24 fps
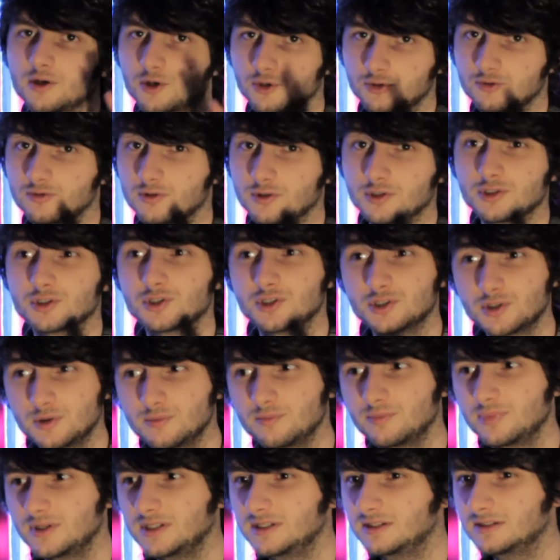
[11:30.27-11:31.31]
controls
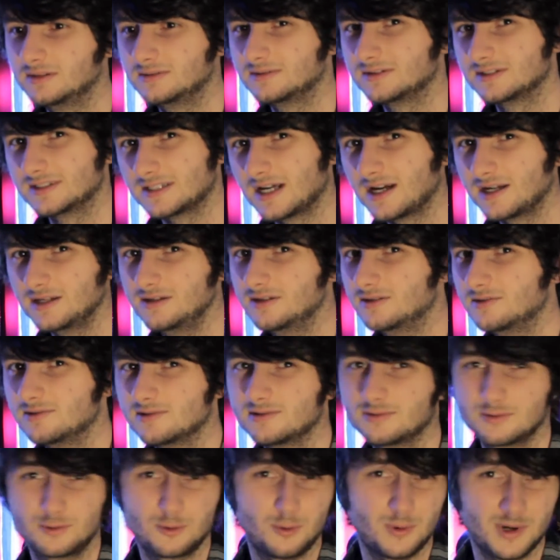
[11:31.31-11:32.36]
should be
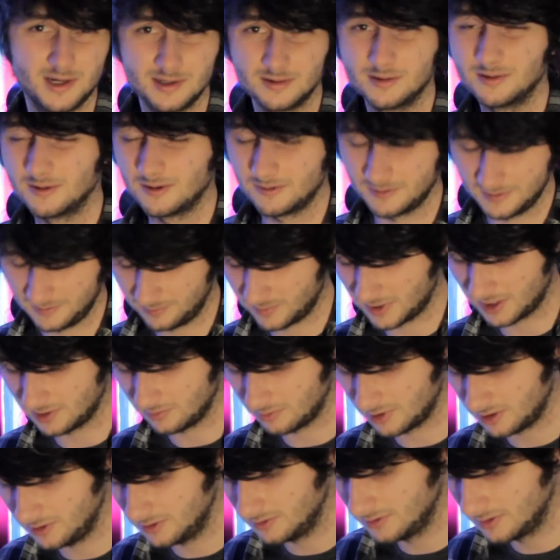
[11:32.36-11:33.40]
tightened quite a lot, in my
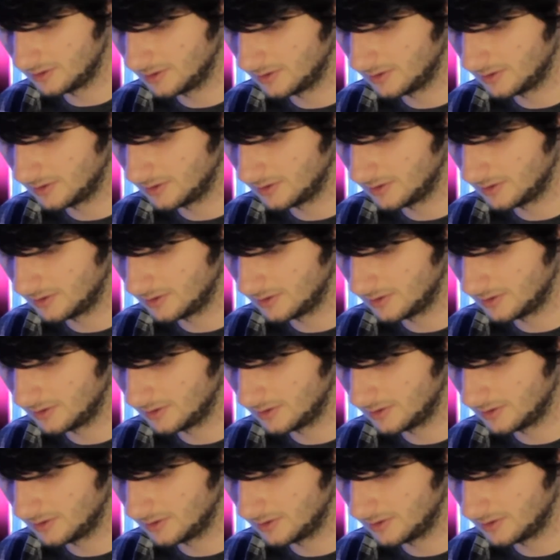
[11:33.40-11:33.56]
opinion.